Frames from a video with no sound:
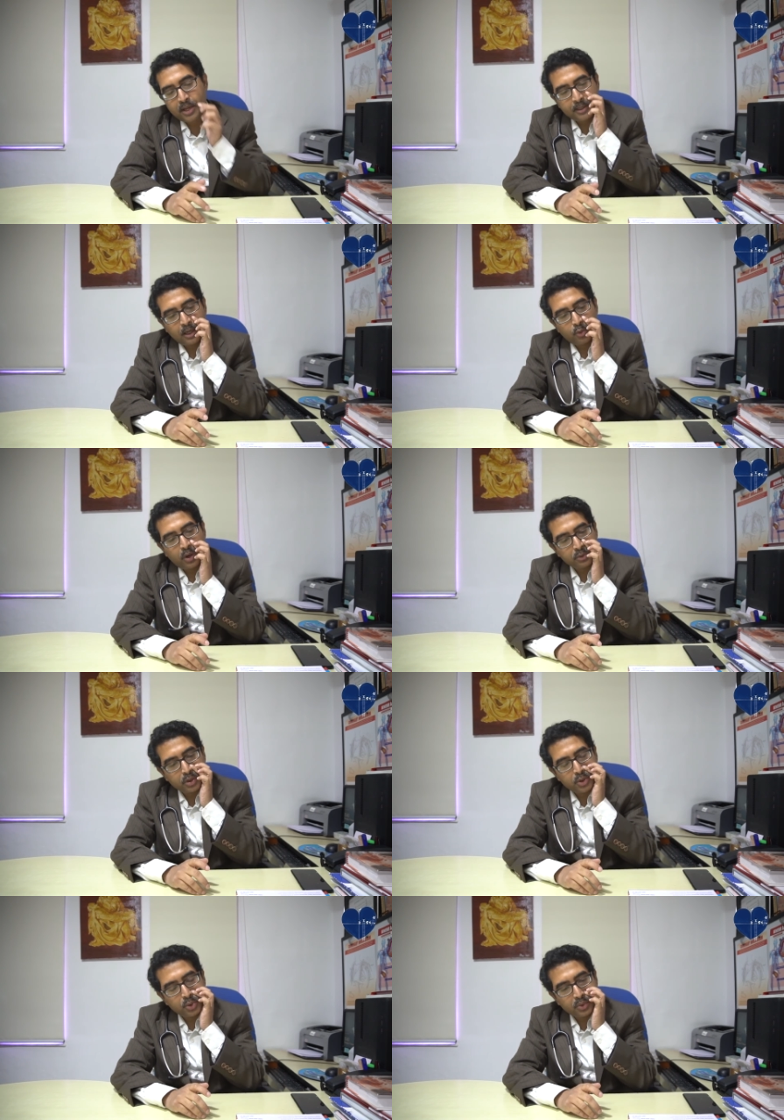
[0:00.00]
Now what
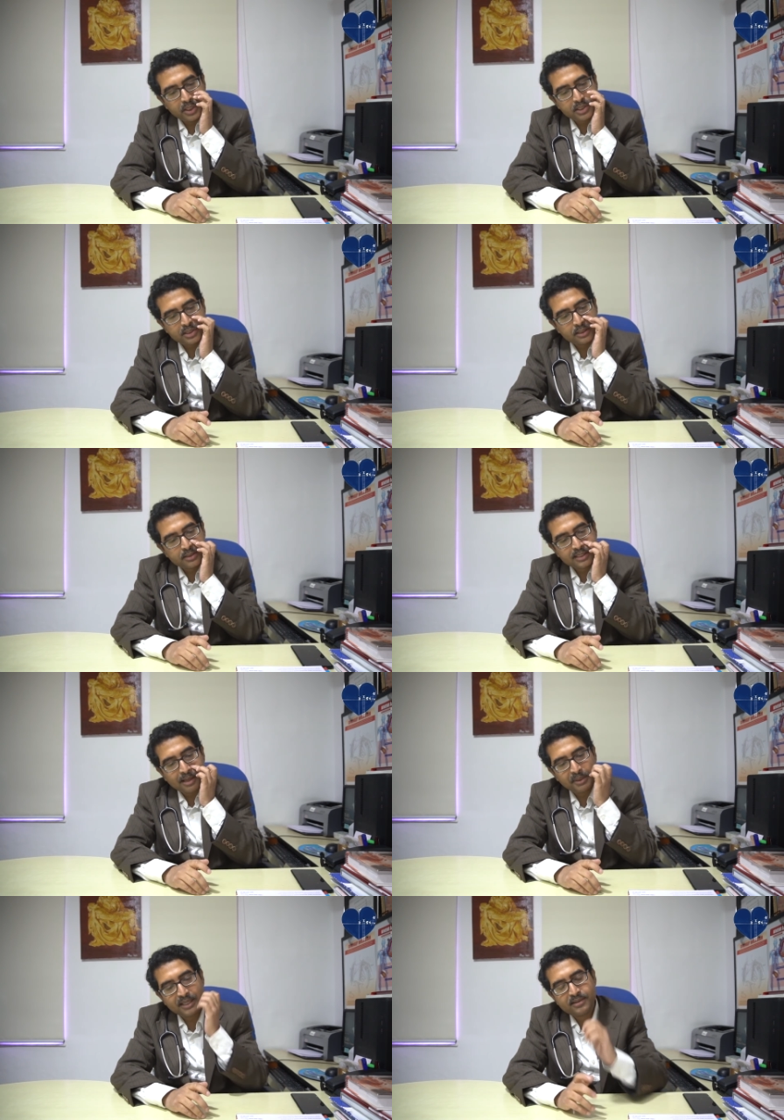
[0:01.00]
we do is,
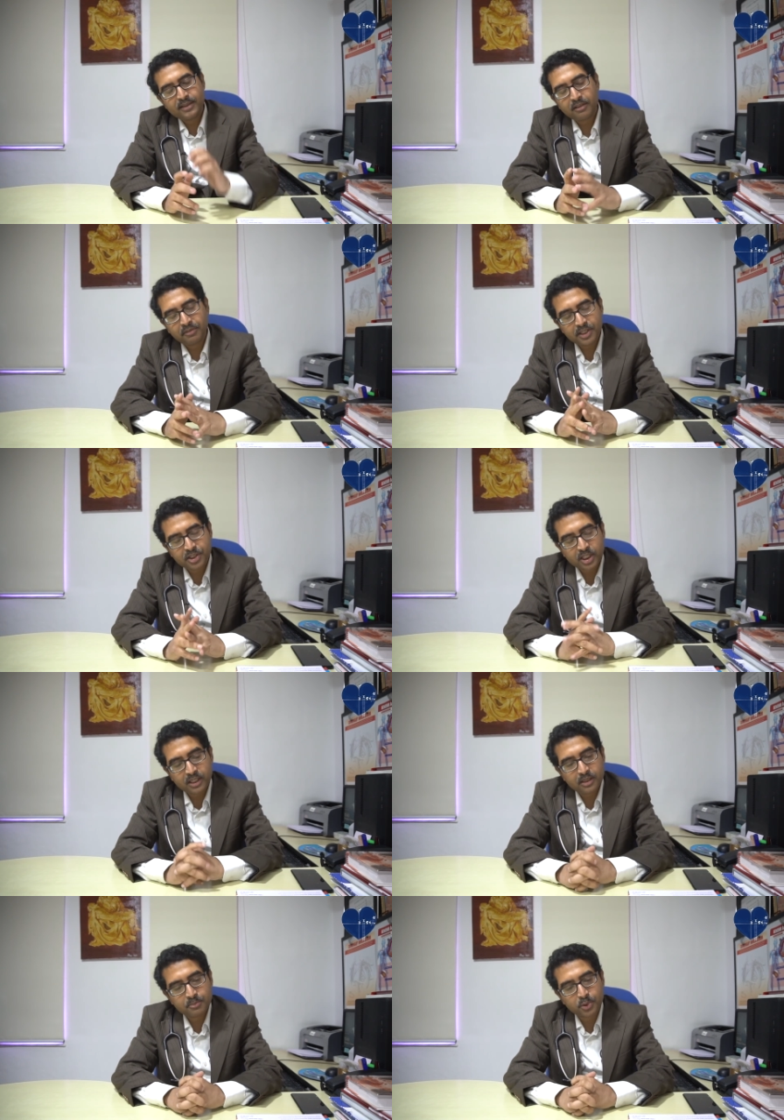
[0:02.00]
some
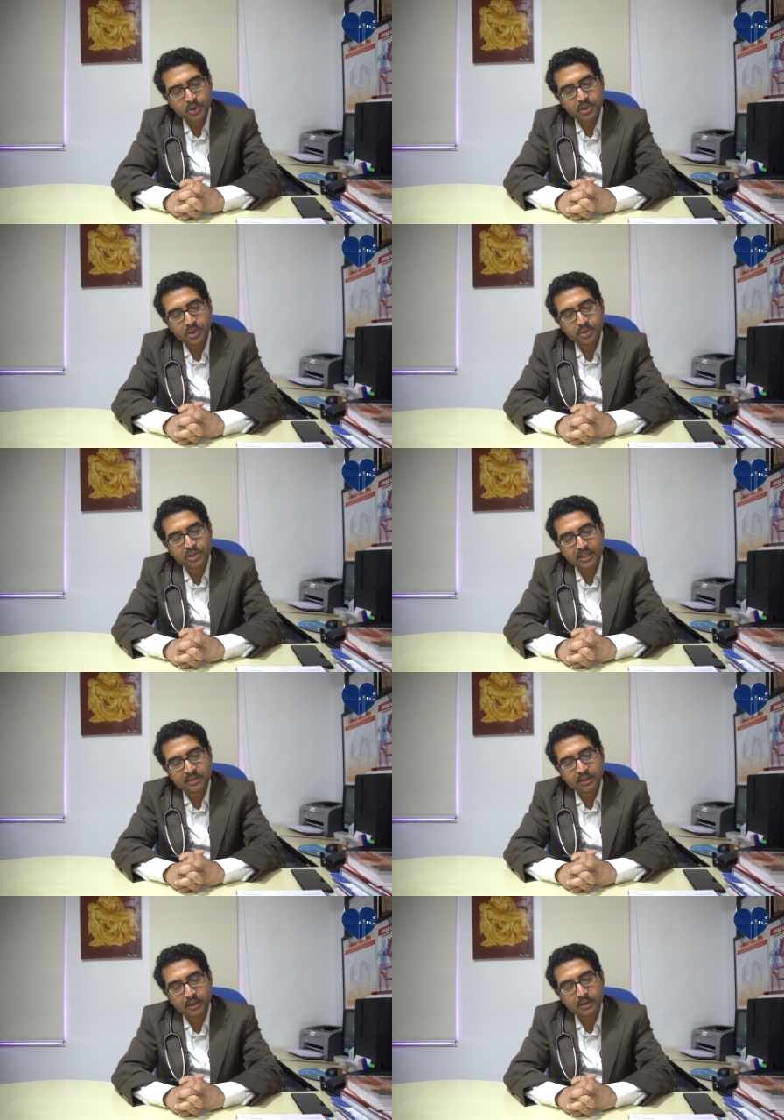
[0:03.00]
interventional procedures are
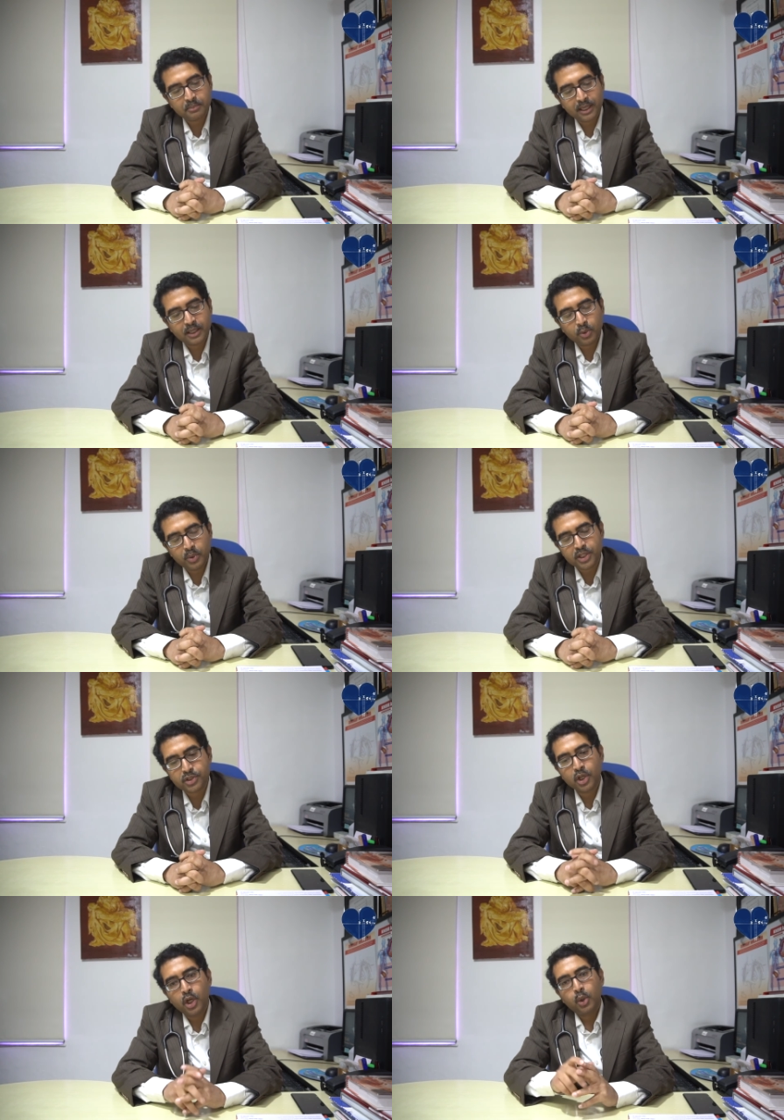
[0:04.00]
there by which